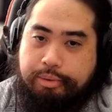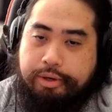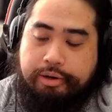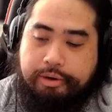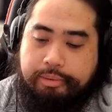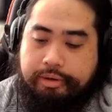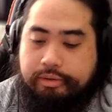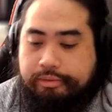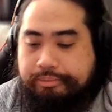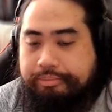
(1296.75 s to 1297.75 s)
Derby.
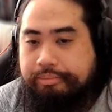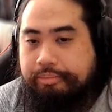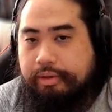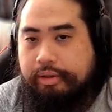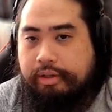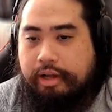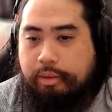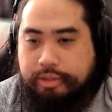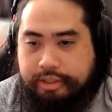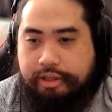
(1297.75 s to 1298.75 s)
I
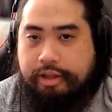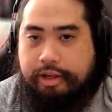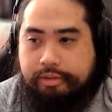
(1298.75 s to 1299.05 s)
would say that.